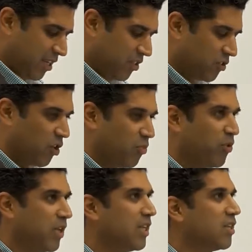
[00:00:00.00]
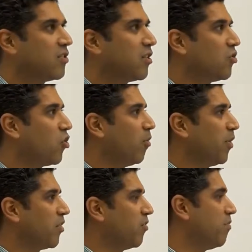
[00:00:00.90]
So bringing us to the
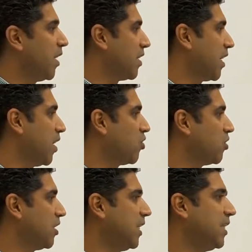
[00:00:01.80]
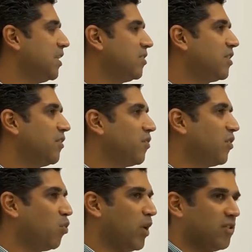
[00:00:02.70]
topic of meditation, India's gift to
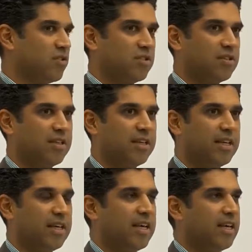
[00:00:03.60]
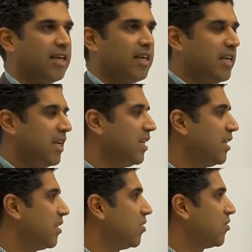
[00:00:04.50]
the West.
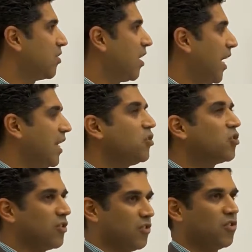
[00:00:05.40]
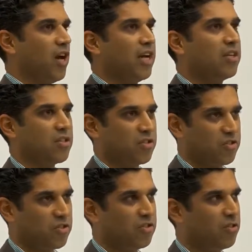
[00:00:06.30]
India's ancient
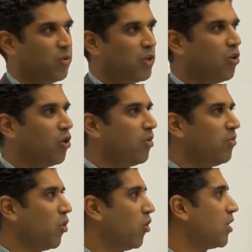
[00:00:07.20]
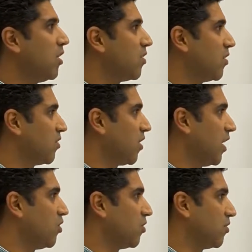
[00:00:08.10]
scientists, we call them yogis and
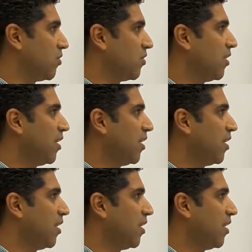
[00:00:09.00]
sages.